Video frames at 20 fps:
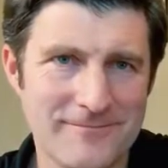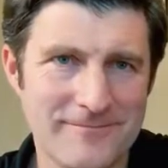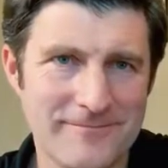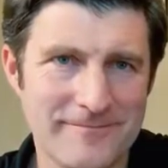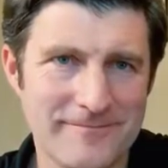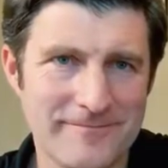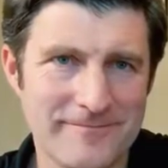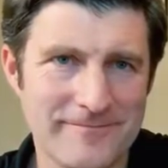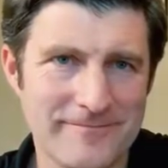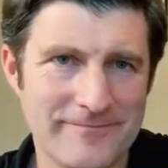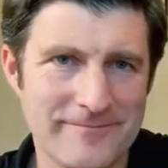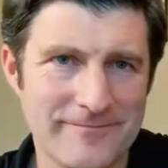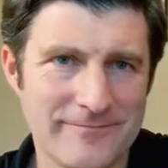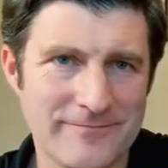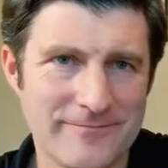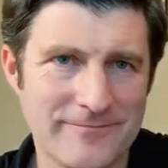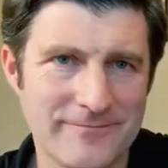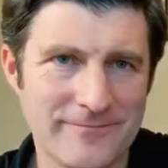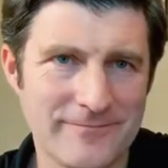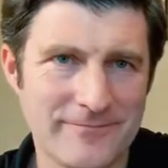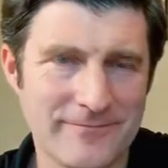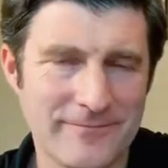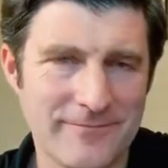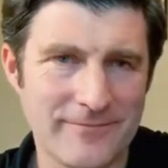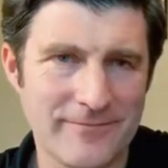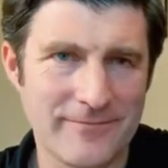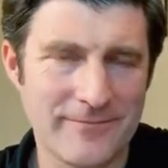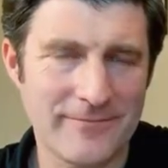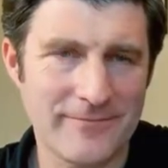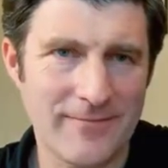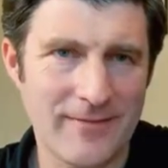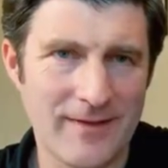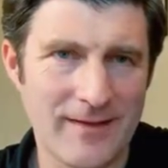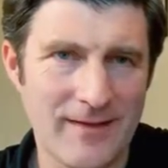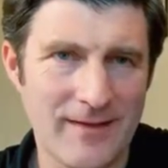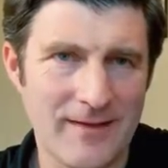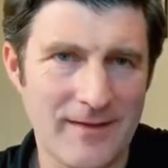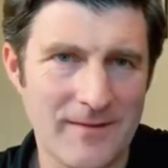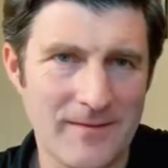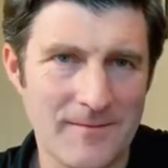
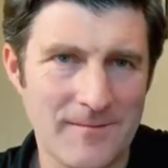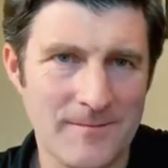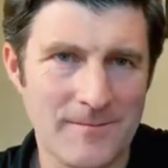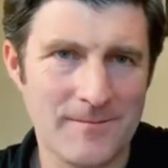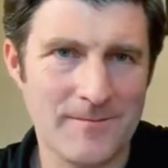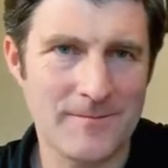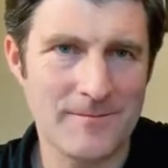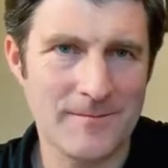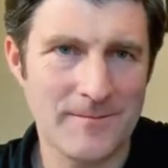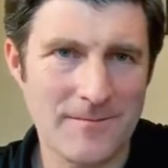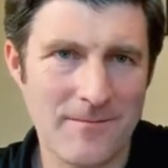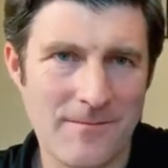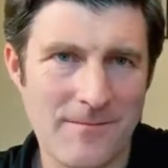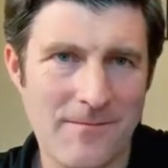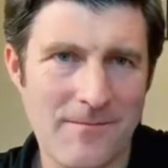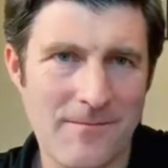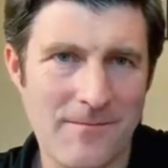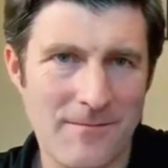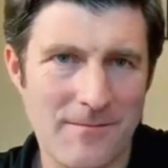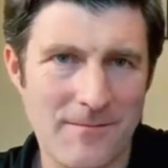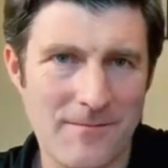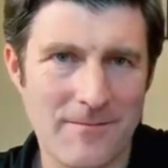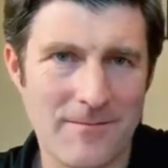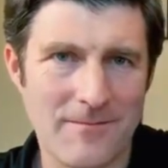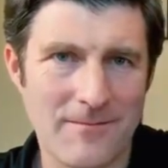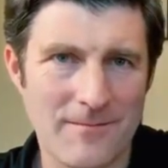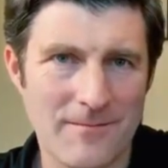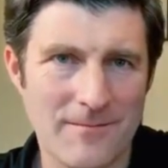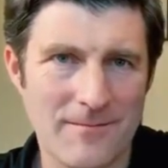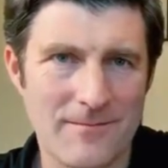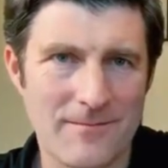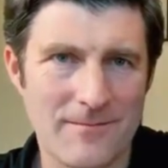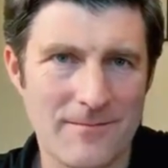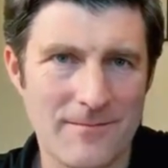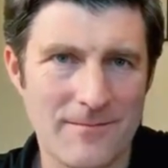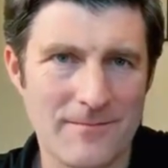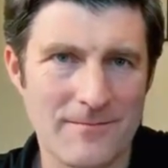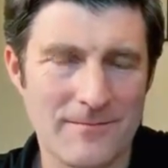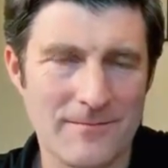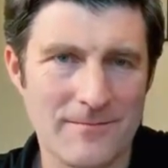
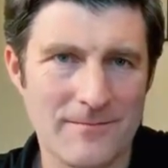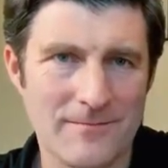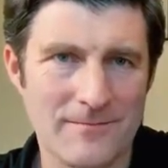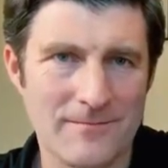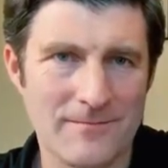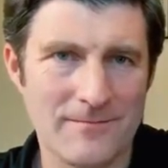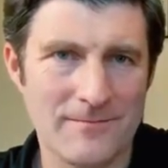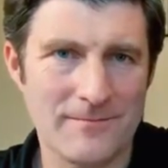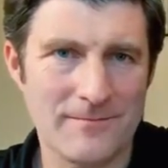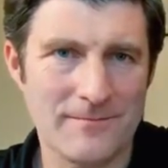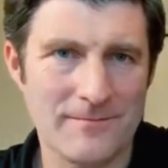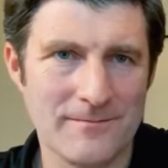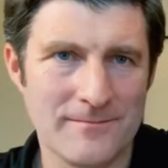This person isn't speaking.